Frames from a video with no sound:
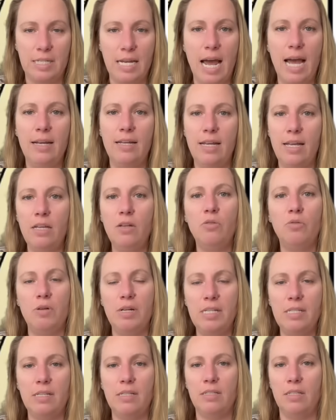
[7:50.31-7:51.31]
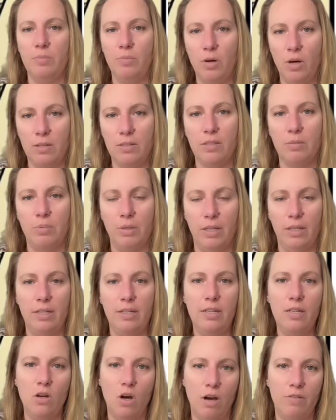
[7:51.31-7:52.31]
that increases the
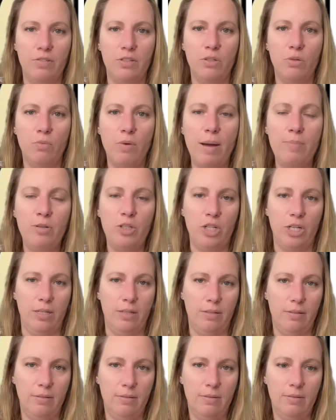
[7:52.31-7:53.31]
possibility of an eruption.